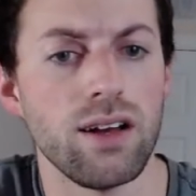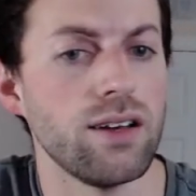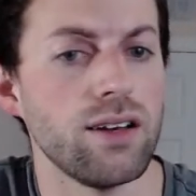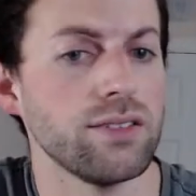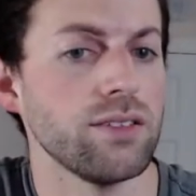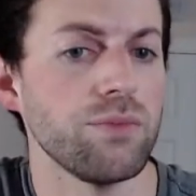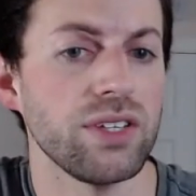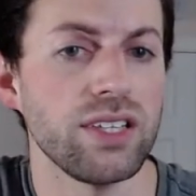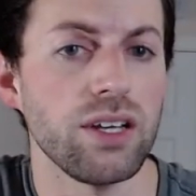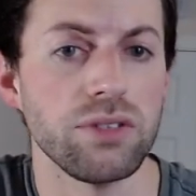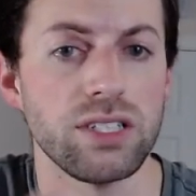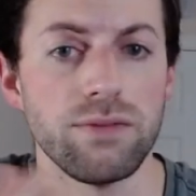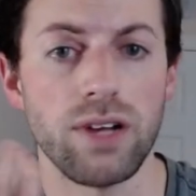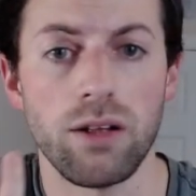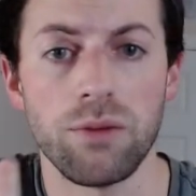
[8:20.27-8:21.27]
something that was
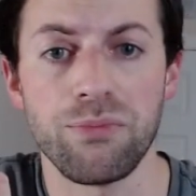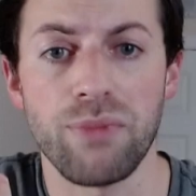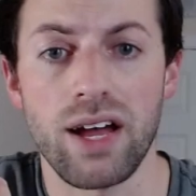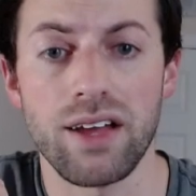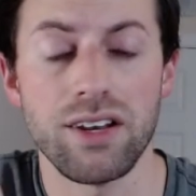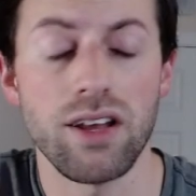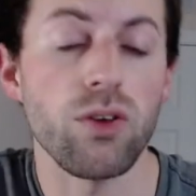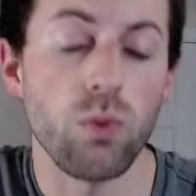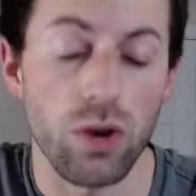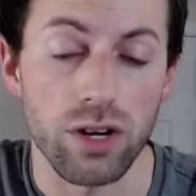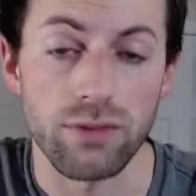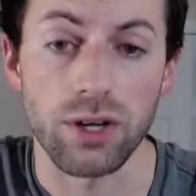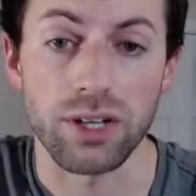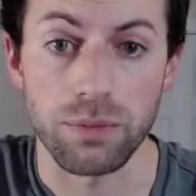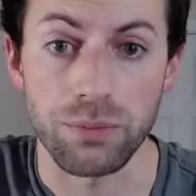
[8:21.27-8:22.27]
developed by another one of
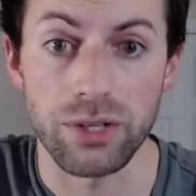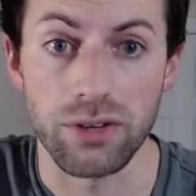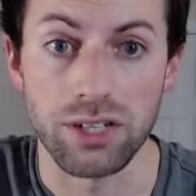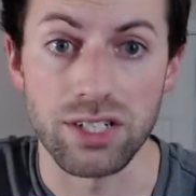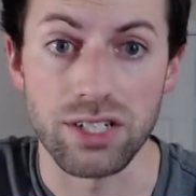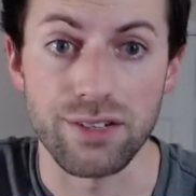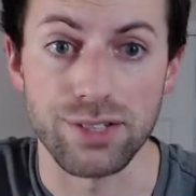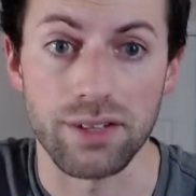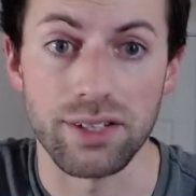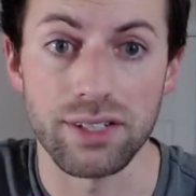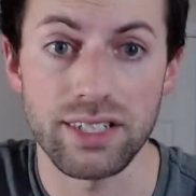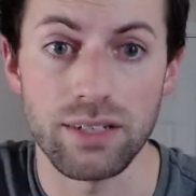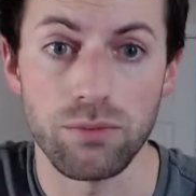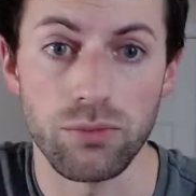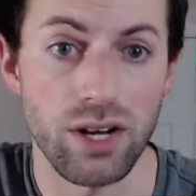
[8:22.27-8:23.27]
our computer engineers on the
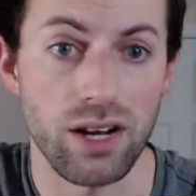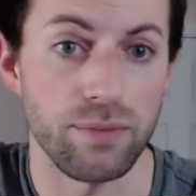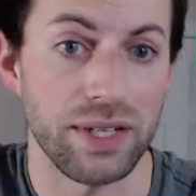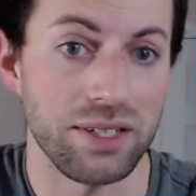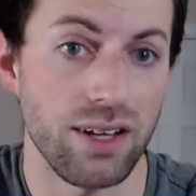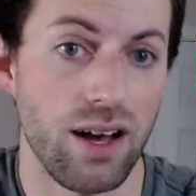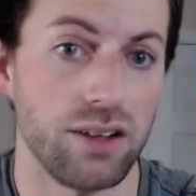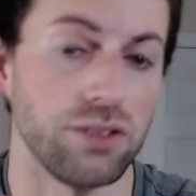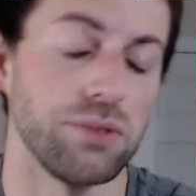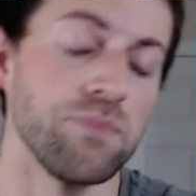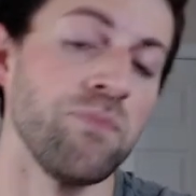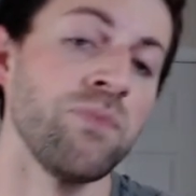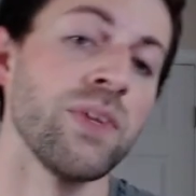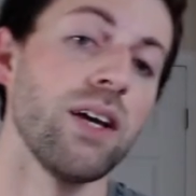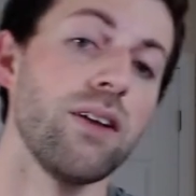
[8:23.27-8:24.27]
team, Brianna McDonald.
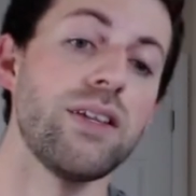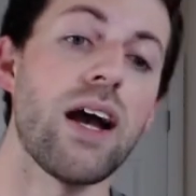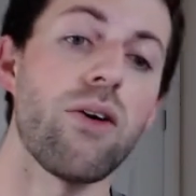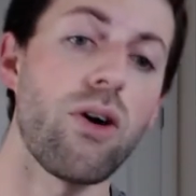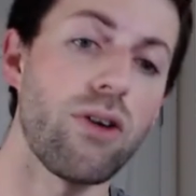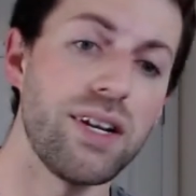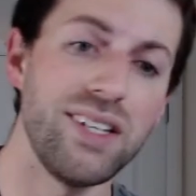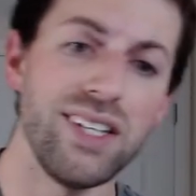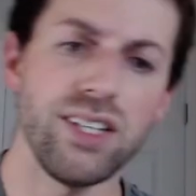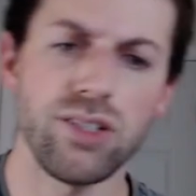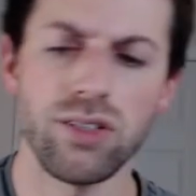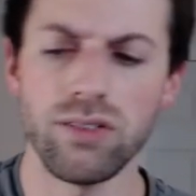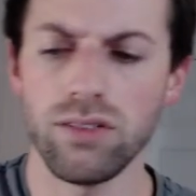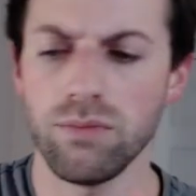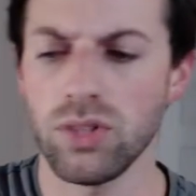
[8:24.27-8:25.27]
Now, our
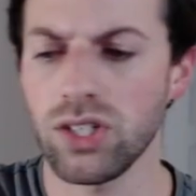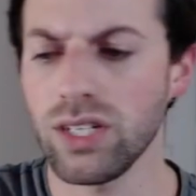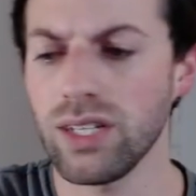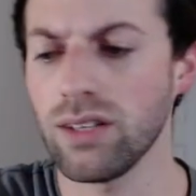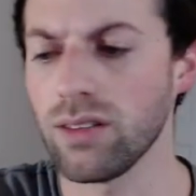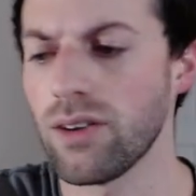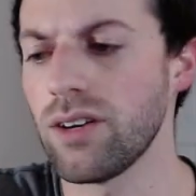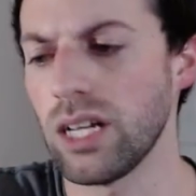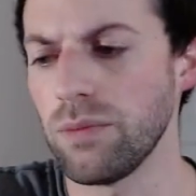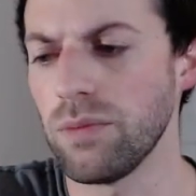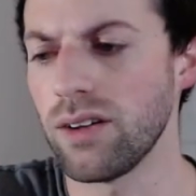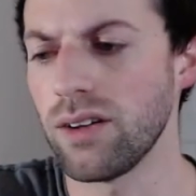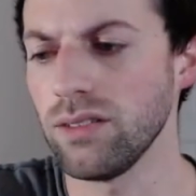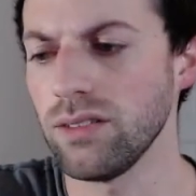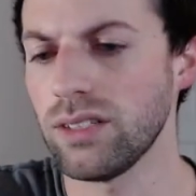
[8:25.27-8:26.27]
initial machine learning
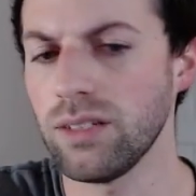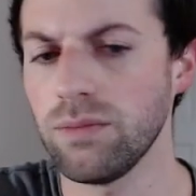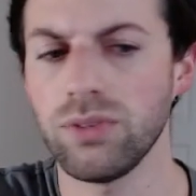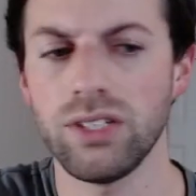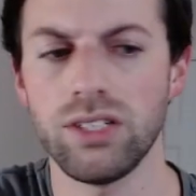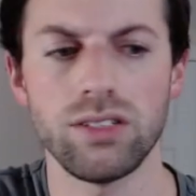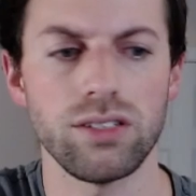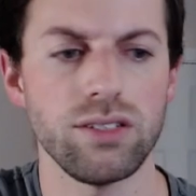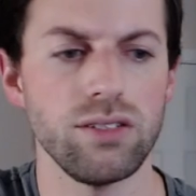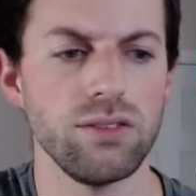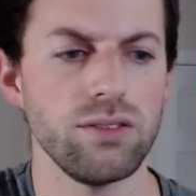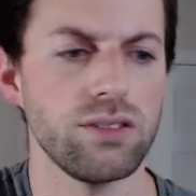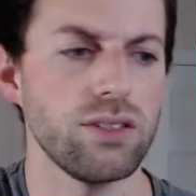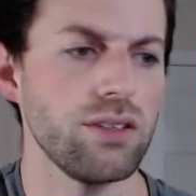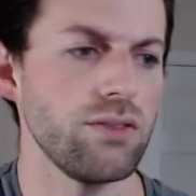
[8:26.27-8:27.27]
model simply just
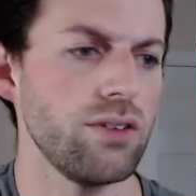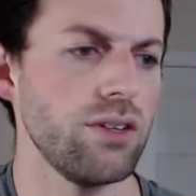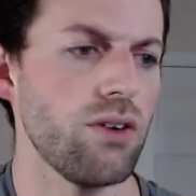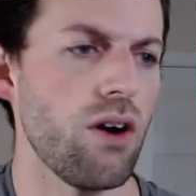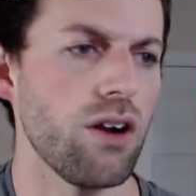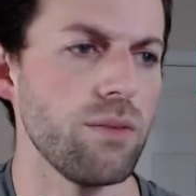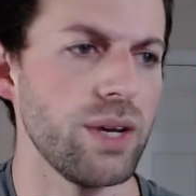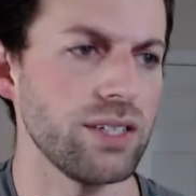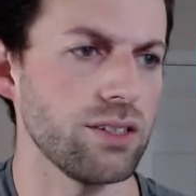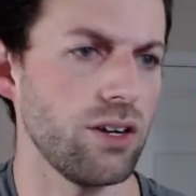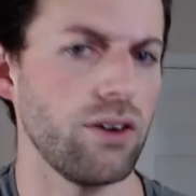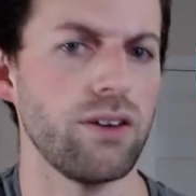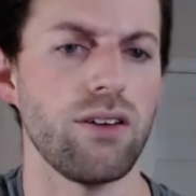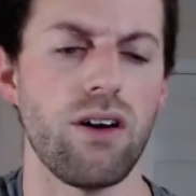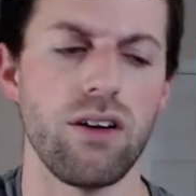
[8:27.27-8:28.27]
used, RMS
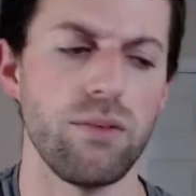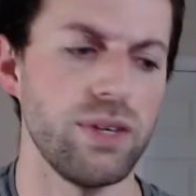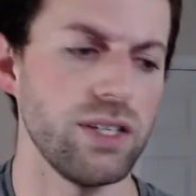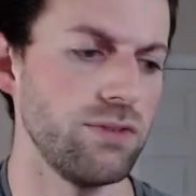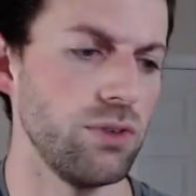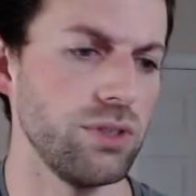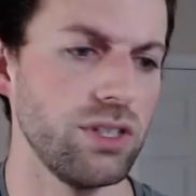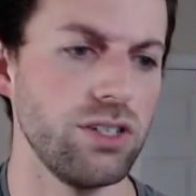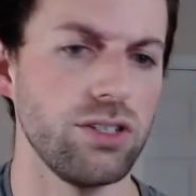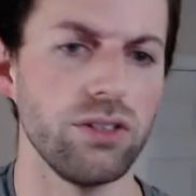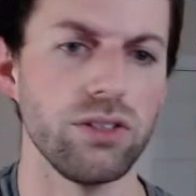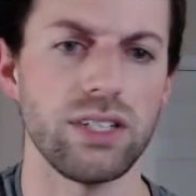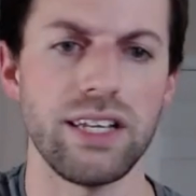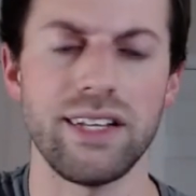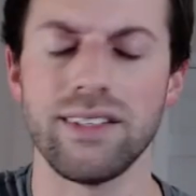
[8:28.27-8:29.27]
current, RMS voltage,
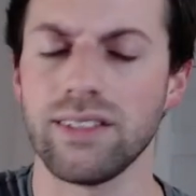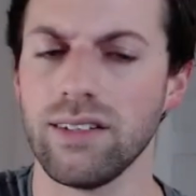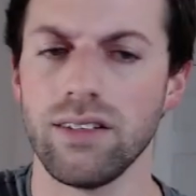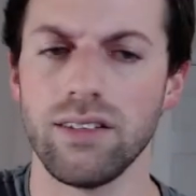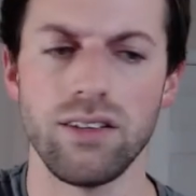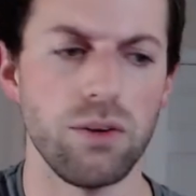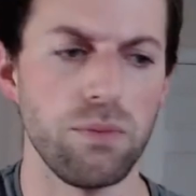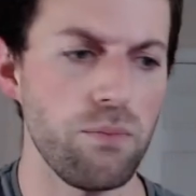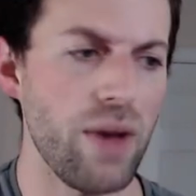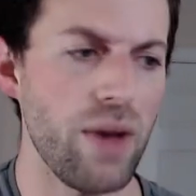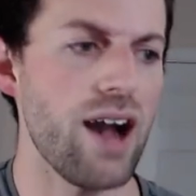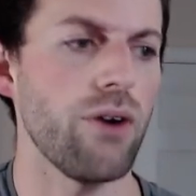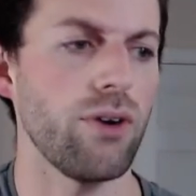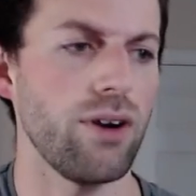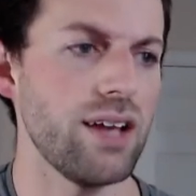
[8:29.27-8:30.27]
looked at instant,
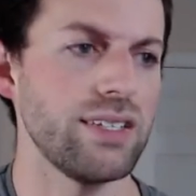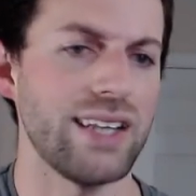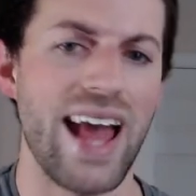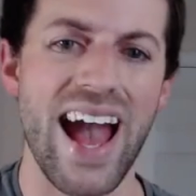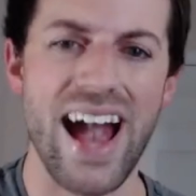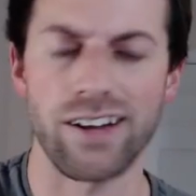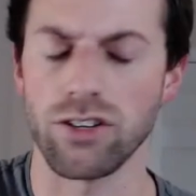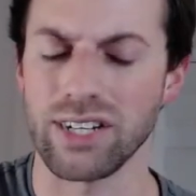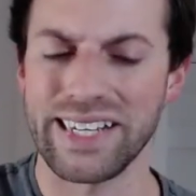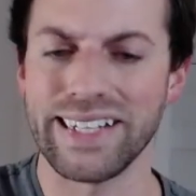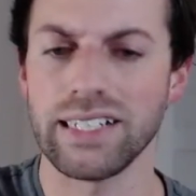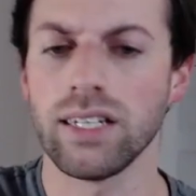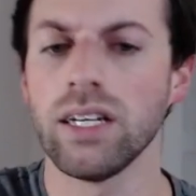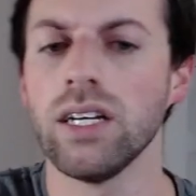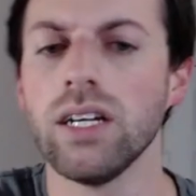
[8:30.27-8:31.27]
power as an
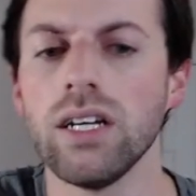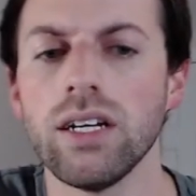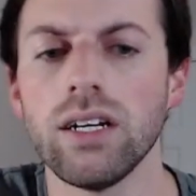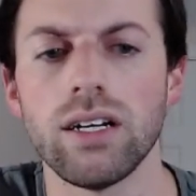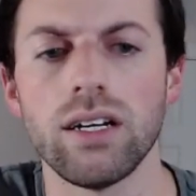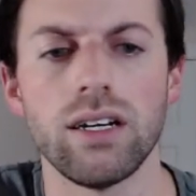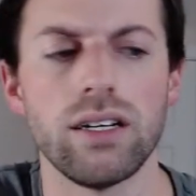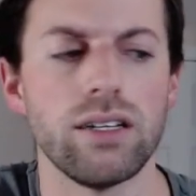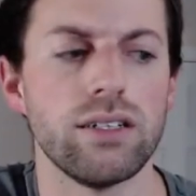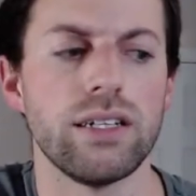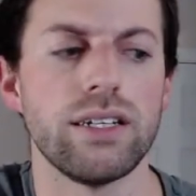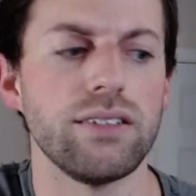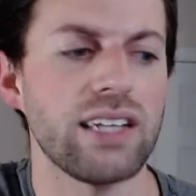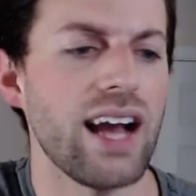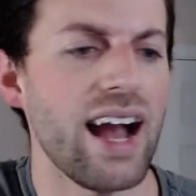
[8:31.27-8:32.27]
aggregate,
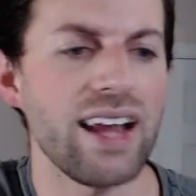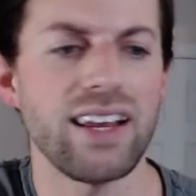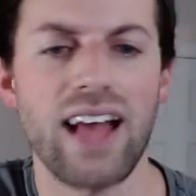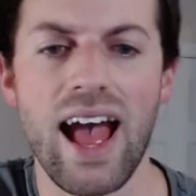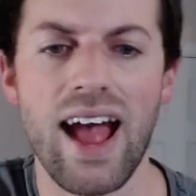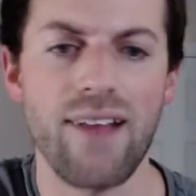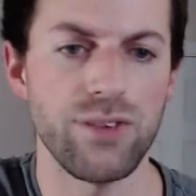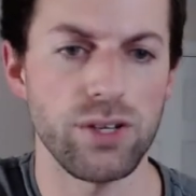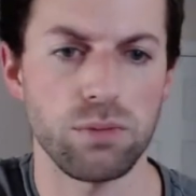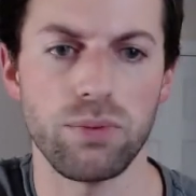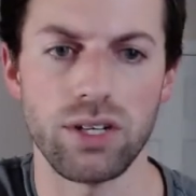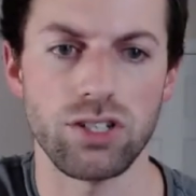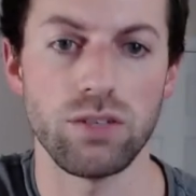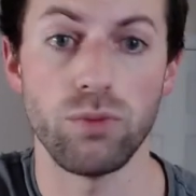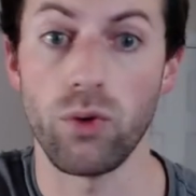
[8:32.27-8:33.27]
and kind of had this
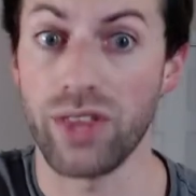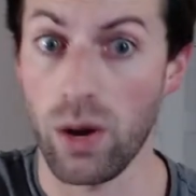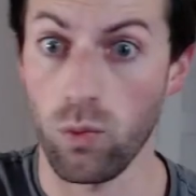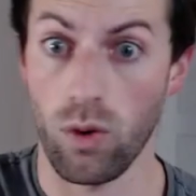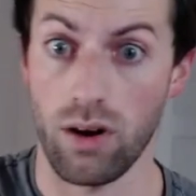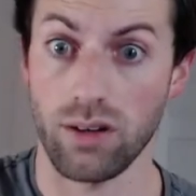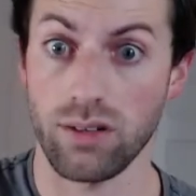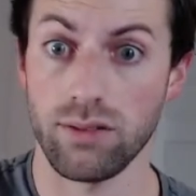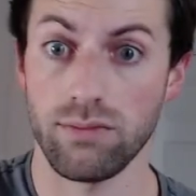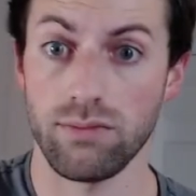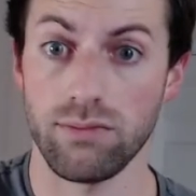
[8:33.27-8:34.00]
prediction mode that worked.